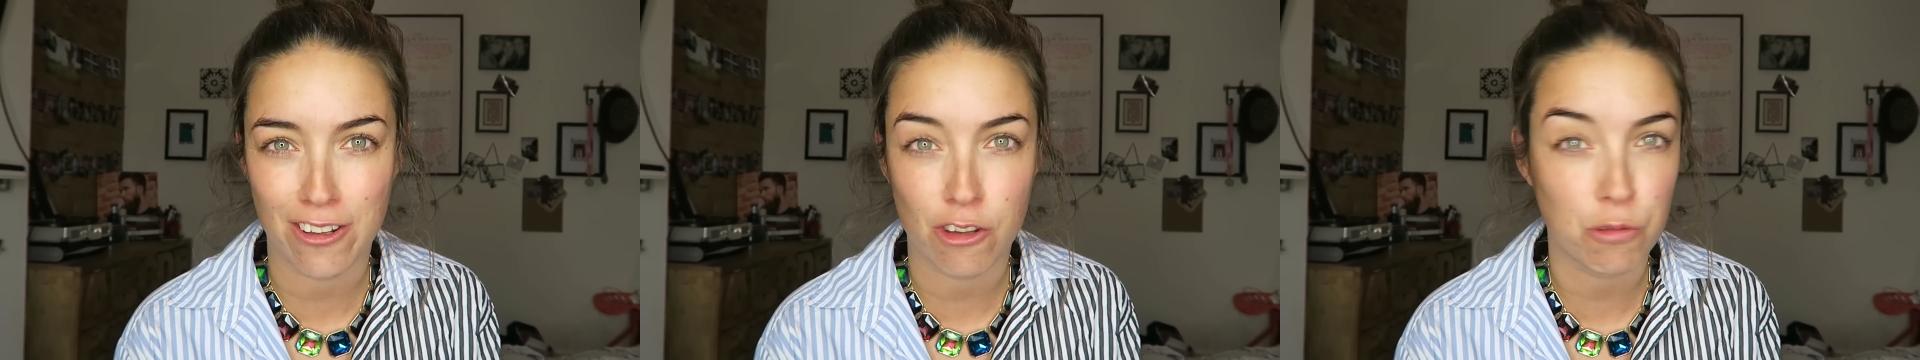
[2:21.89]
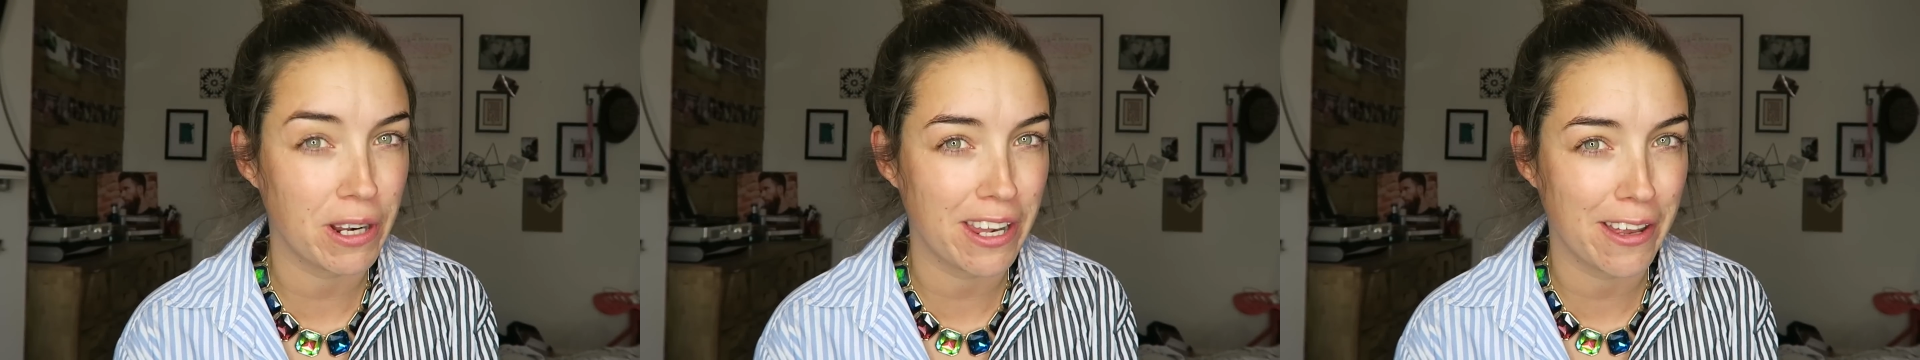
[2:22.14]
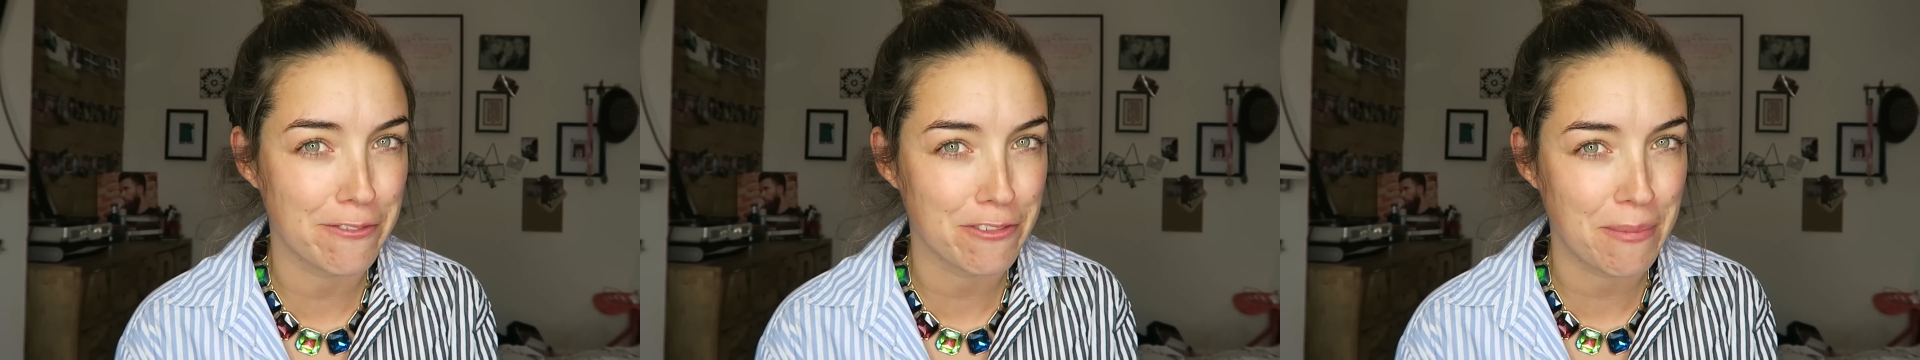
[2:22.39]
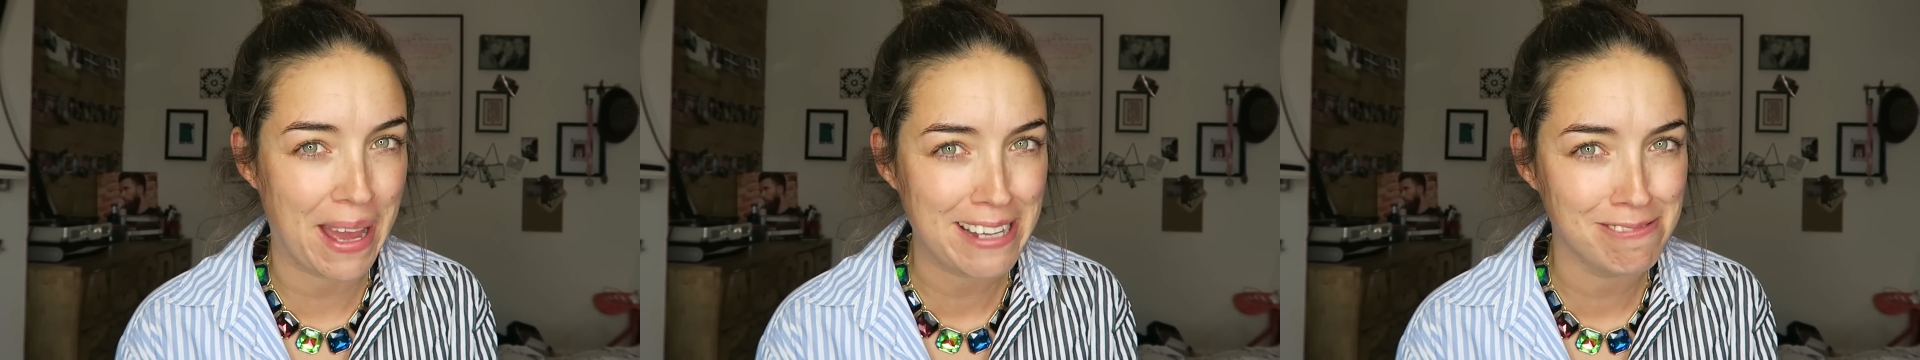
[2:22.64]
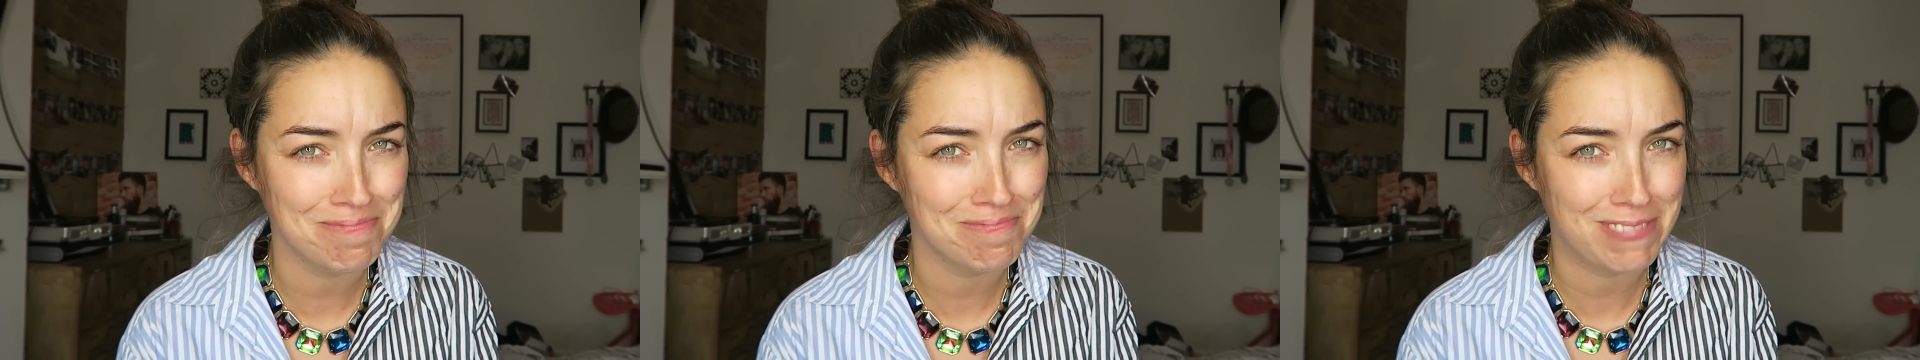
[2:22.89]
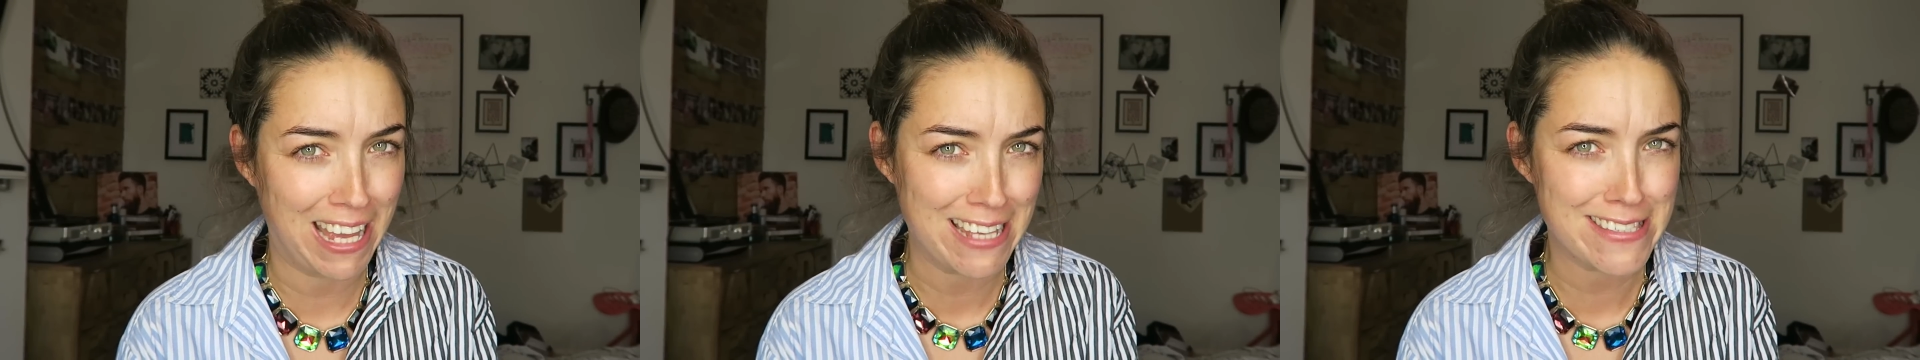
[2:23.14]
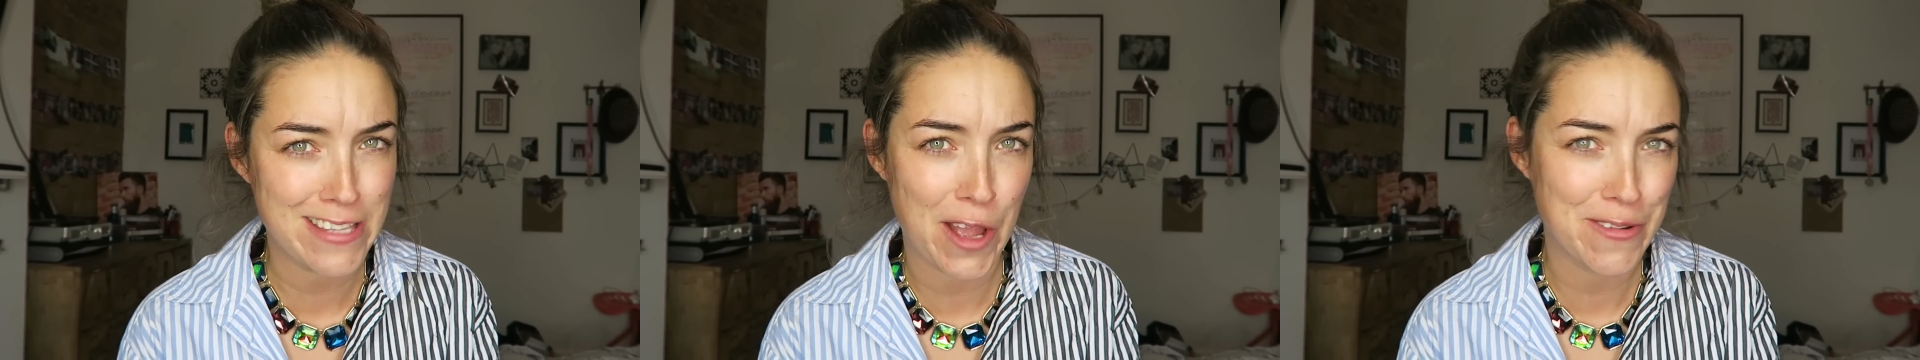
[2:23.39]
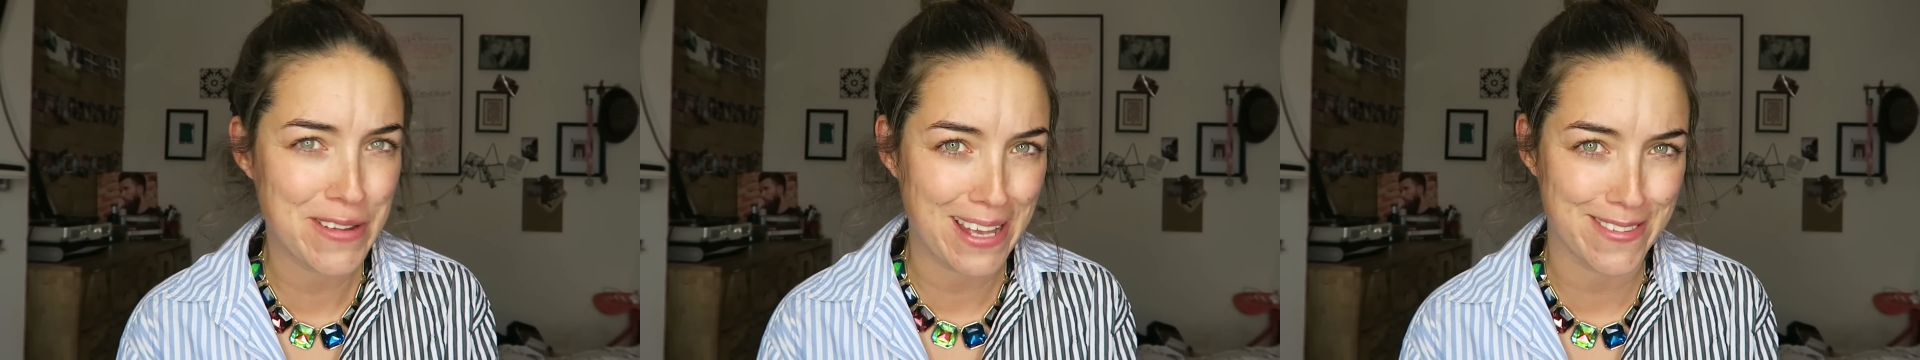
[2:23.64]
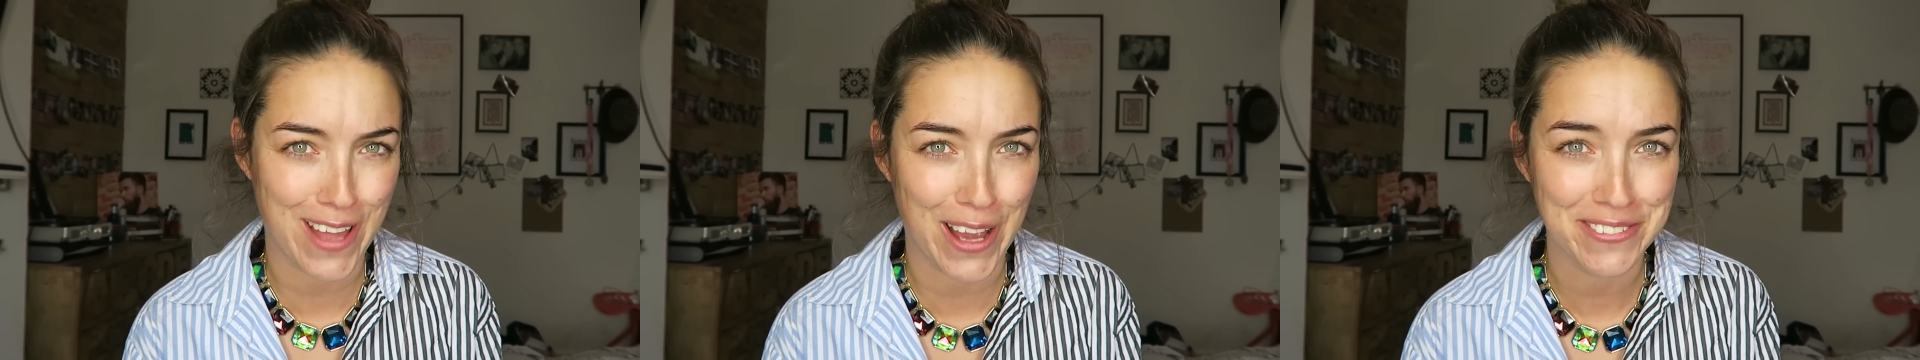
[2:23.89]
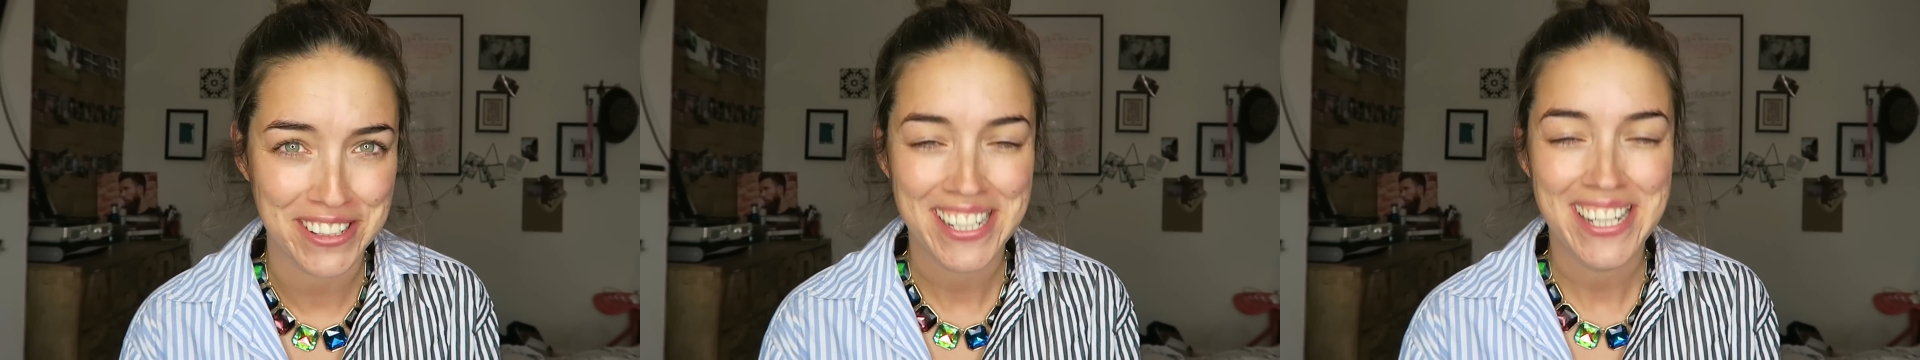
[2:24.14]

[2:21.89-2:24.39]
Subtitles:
on the 29th of May? Yes, no, yes, no.